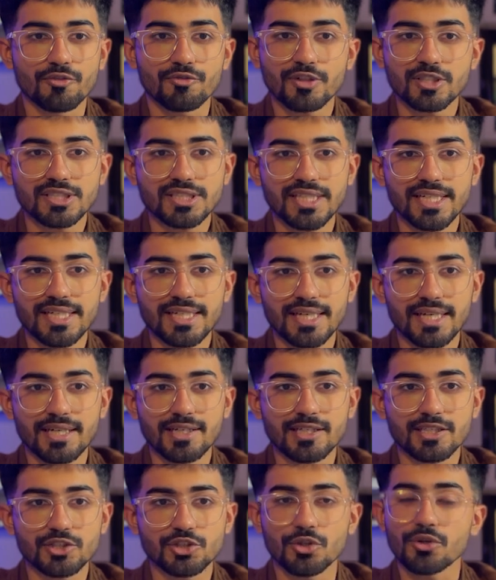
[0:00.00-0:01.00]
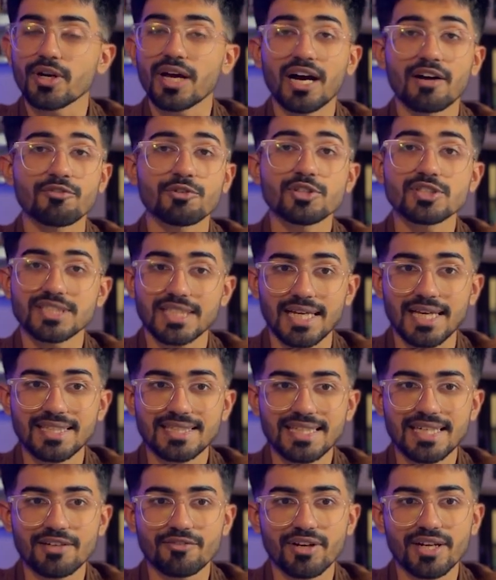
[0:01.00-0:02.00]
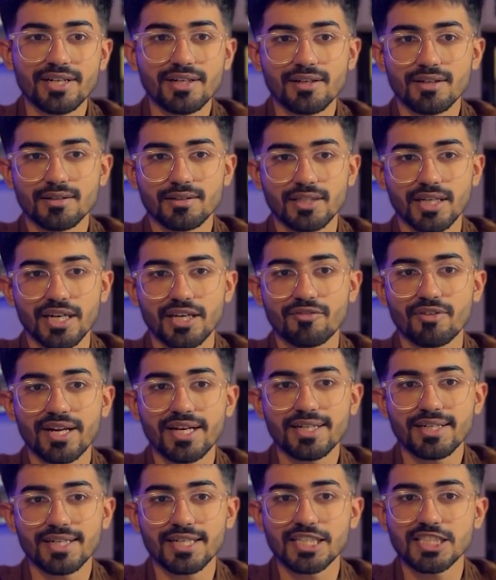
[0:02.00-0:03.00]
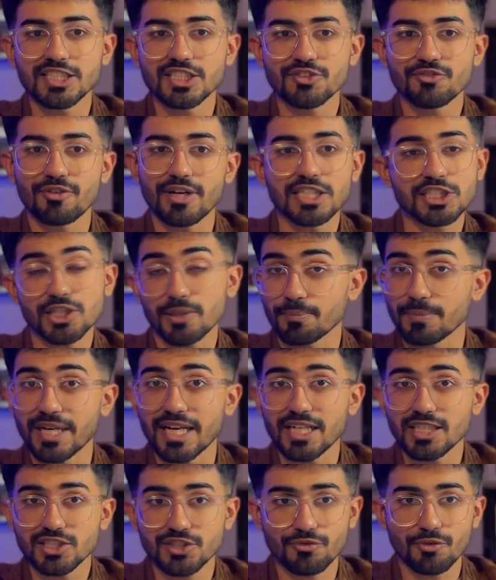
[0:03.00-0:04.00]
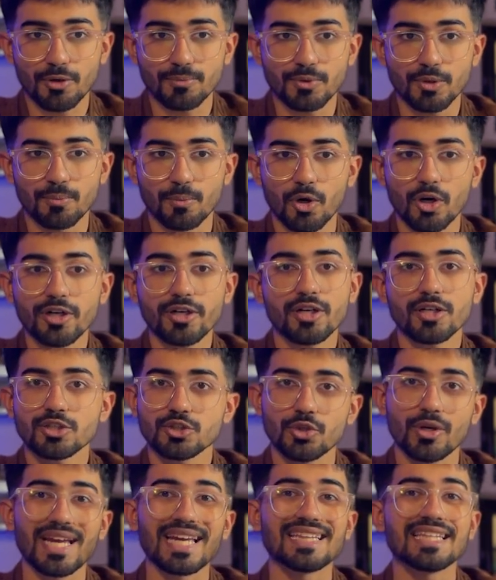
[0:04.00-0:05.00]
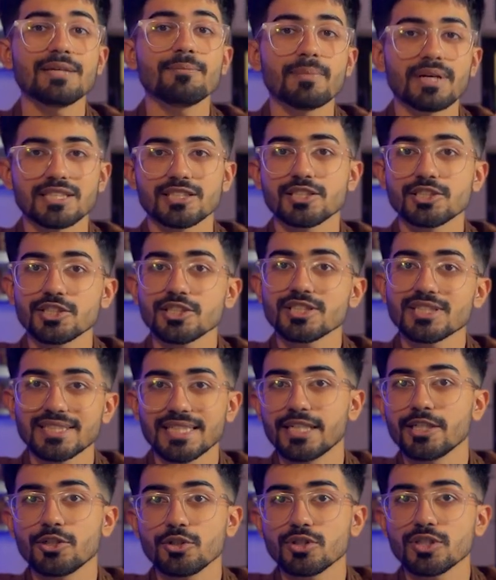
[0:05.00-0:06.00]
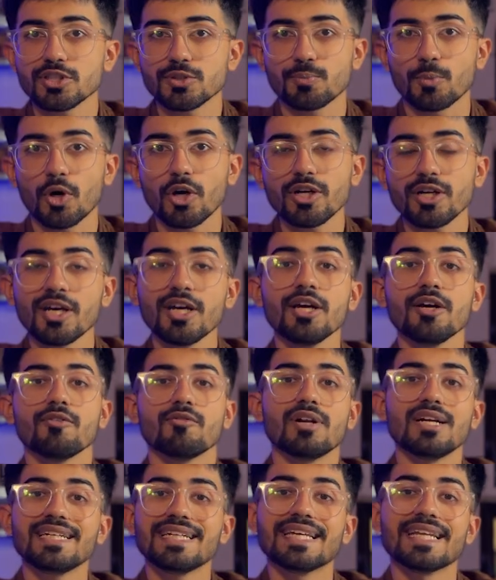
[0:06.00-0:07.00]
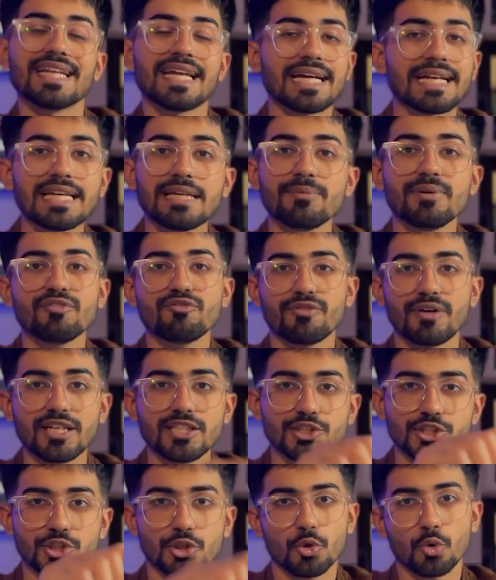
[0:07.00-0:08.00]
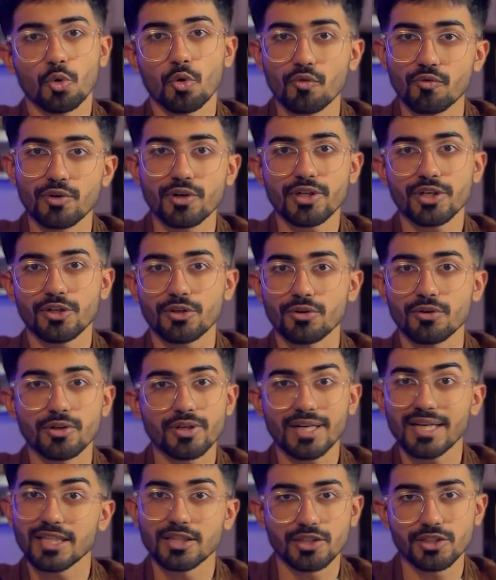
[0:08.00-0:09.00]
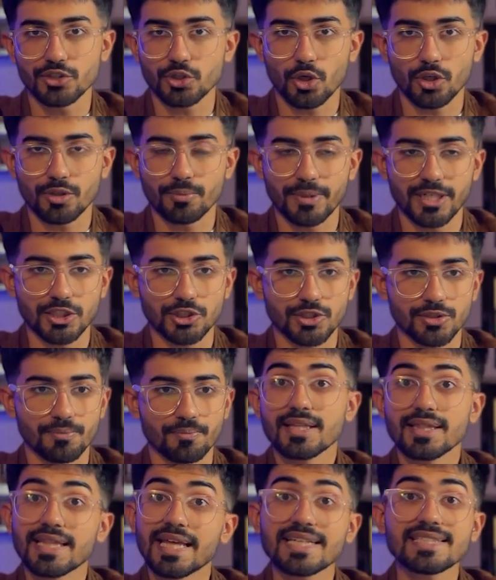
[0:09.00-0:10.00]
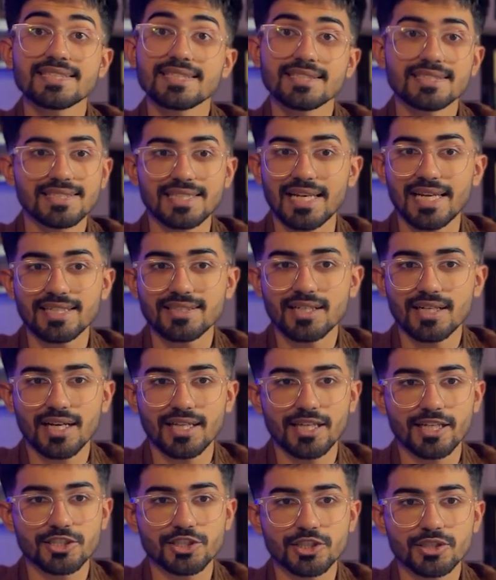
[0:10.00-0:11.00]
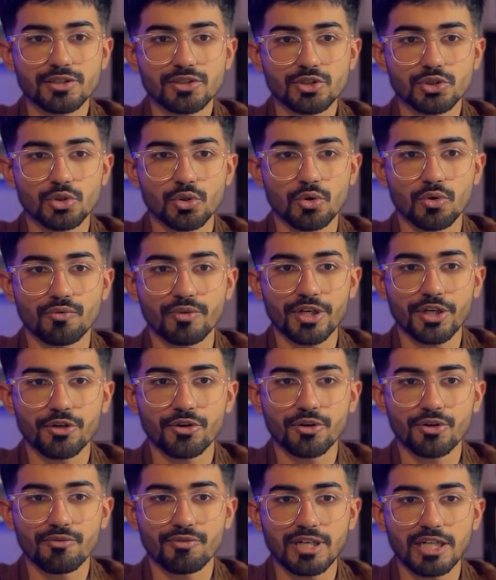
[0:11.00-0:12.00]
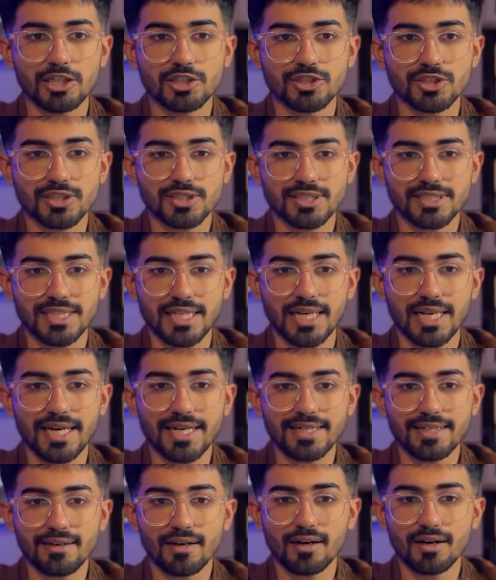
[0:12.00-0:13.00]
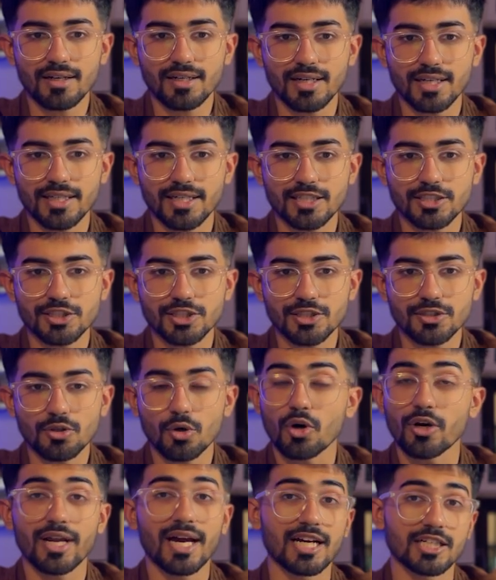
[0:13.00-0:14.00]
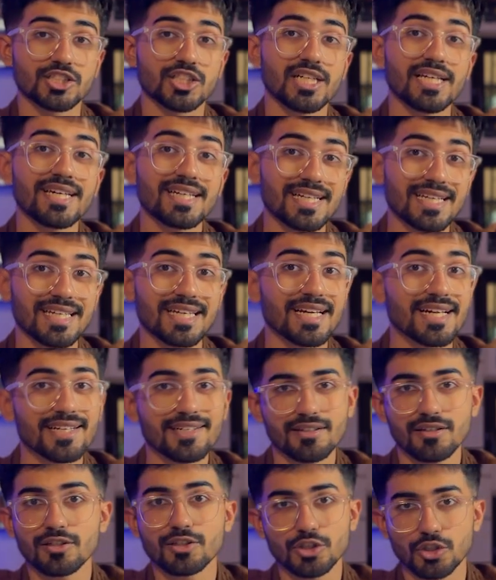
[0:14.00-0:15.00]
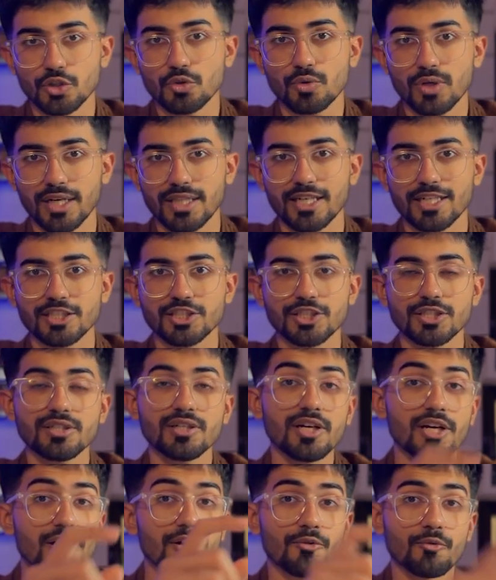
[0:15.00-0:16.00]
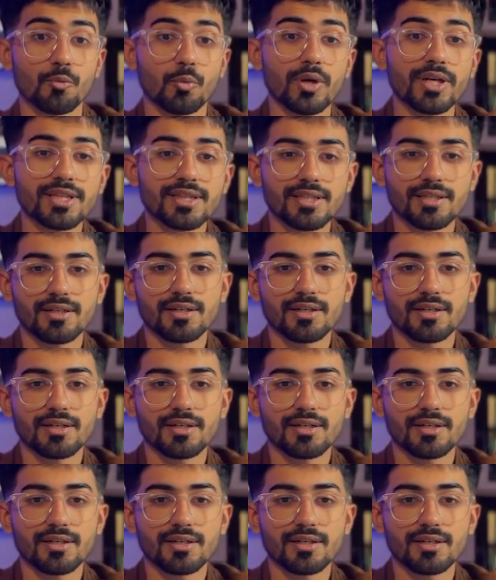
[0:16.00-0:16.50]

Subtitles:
first thing is you'll have to select the event. The event is fetch updates from the bot. So any messages sent to this bot will directly be fetched over here in this automation. Next is select the connection. So over here, we'll just select our connection, or actually create a new connection with